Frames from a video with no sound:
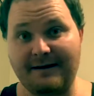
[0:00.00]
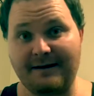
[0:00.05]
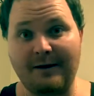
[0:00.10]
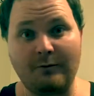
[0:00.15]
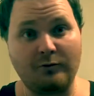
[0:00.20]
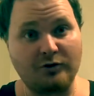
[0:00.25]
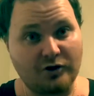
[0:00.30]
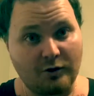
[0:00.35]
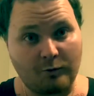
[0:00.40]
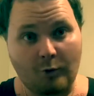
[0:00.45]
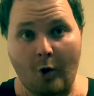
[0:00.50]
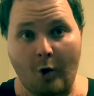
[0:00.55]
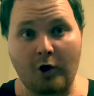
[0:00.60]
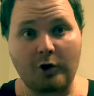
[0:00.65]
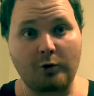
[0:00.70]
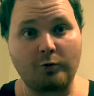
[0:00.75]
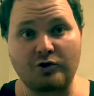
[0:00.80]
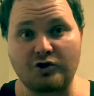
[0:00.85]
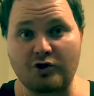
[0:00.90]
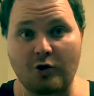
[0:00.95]
The water
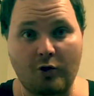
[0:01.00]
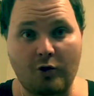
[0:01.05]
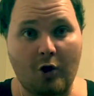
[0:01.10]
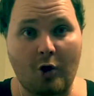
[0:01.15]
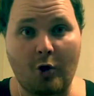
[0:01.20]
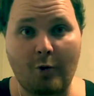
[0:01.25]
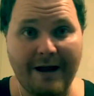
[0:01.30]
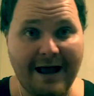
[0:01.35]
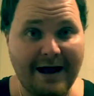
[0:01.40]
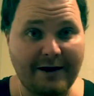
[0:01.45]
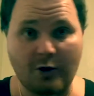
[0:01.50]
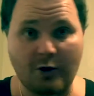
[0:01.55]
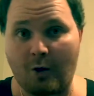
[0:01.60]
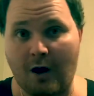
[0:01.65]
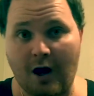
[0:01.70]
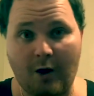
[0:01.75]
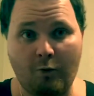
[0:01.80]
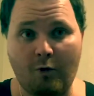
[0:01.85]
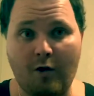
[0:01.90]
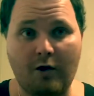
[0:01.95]
was so cold, we had no
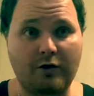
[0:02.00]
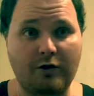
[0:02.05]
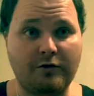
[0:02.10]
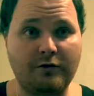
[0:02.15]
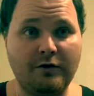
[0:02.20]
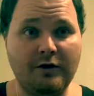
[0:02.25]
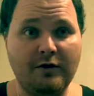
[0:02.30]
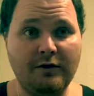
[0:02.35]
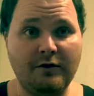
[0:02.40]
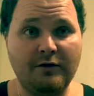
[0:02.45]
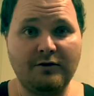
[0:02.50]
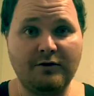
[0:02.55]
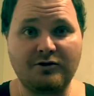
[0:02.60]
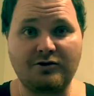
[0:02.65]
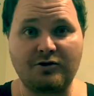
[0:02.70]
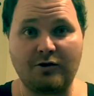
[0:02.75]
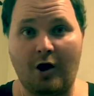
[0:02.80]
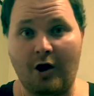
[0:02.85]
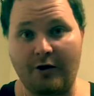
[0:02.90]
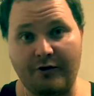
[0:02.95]
hot water.
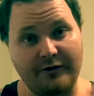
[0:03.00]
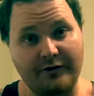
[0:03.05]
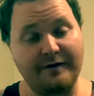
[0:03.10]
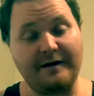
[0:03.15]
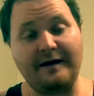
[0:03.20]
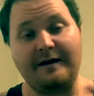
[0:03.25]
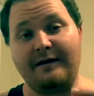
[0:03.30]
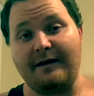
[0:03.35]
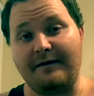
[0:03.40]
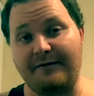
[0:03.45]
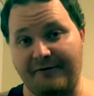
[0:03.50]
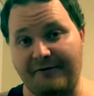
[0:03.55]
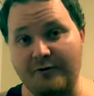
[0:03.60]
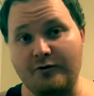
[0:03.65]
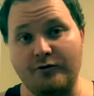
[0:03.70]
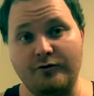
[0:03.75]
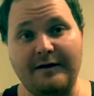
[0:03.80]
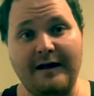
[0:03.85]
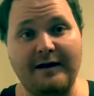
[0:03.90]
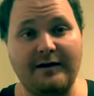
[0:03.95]
So other than
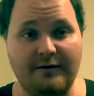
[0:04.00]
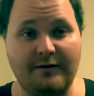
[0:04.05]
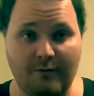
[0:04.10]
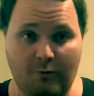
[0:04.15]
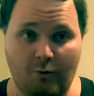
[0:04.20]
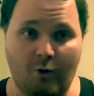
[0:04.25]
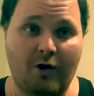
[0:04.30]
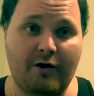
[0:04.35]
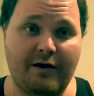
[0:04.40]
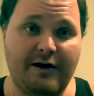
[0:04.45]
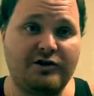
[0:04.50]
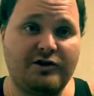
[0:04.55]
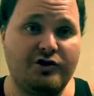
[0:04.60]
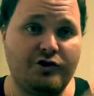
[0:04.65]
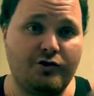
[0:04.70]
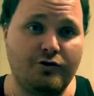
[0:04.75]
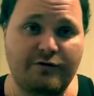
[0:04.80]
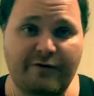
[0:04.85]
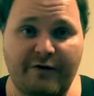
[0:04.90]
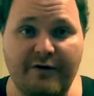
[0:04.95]
the water that
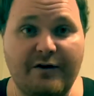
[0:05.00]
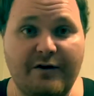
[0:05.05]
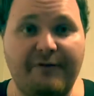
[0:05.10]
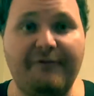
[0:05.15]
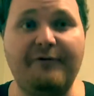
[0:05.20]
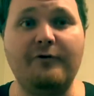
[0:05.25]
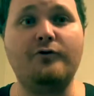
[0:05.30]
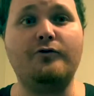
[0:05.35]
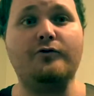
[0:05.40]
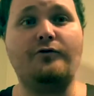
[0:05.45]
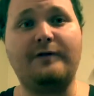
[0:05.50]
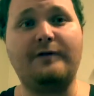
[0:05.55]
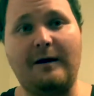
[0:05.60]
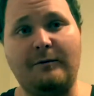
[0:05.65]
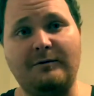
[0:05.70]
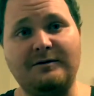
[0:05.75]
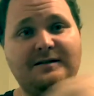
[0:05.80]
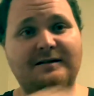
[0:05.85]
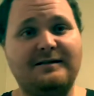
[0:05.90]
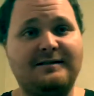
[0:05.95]
you use for your food that
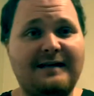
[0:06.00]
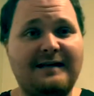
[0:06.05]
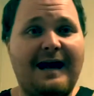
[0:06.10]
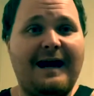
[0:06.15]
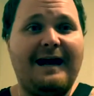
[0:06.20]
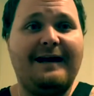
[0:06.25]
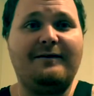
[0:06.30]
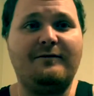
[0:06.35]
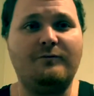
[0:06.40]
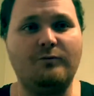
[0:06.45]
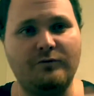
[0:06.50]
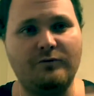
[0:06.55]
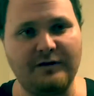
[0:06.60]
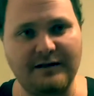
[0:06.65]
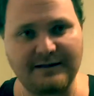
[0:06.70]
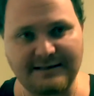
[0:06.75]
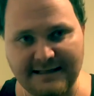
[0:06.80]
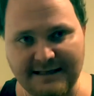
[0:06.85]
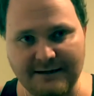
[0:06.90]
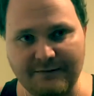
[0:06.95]
was inside the
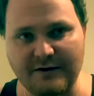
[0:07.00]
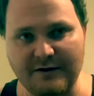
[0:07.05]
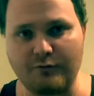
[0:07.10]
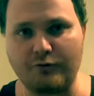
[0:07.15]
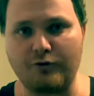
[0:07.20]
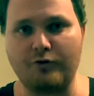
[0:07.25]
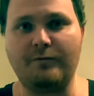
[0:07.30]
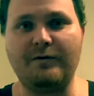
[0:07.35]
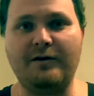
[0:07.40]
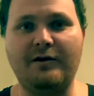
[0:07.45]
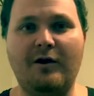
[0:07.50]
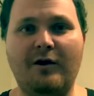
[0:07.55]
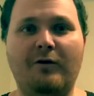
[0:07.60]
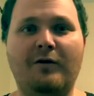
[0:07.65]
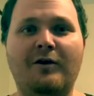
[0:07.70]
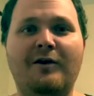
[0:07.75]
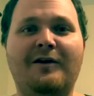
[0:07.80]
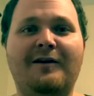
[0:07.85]
TV room, you know?